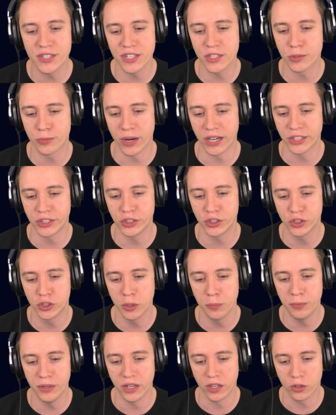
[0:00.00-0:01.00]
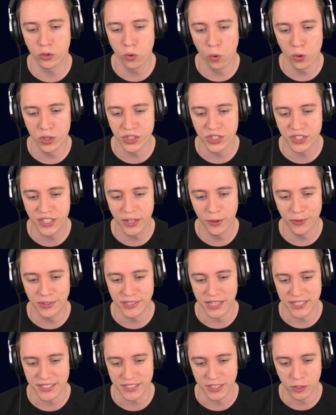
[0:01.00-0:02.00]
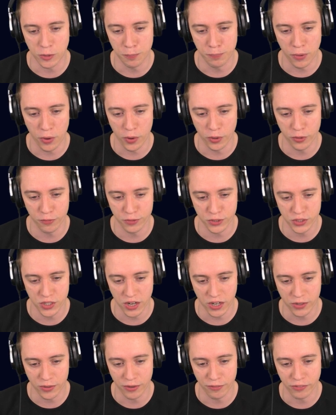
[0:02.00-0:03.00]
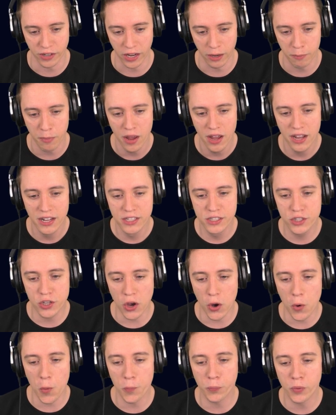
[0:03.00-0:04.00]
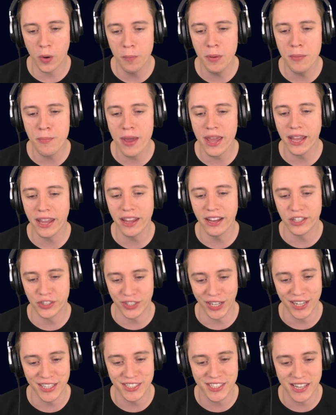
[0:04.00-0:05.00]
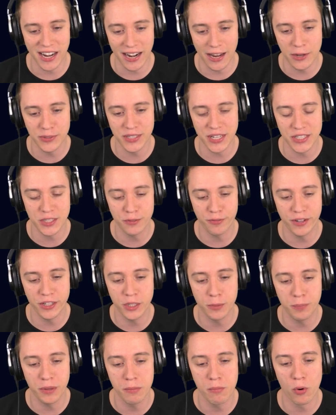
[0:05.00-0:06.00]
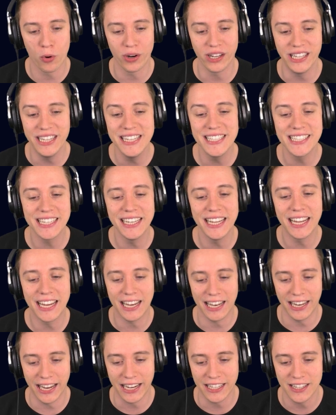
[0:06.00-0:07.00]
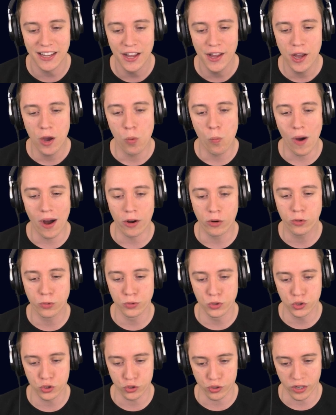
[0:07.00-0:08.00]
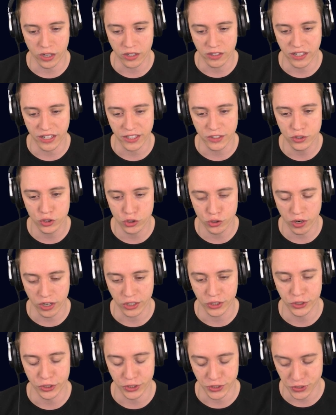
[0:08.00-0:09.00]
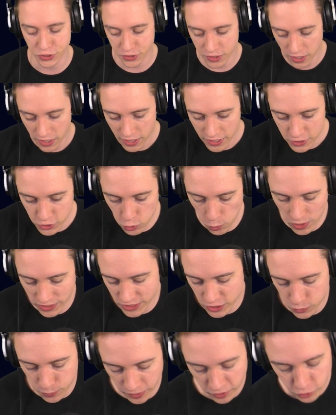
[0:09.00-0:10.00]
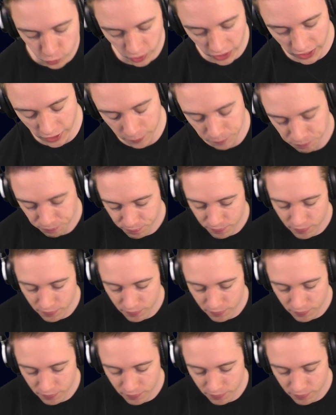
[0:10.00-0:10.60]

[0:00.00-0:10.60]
this interaction should be a core skill testing component of a StarCraft game, so we'll be making a change that allows S C V to be more easily clicked while constructing structures. So what this means, right?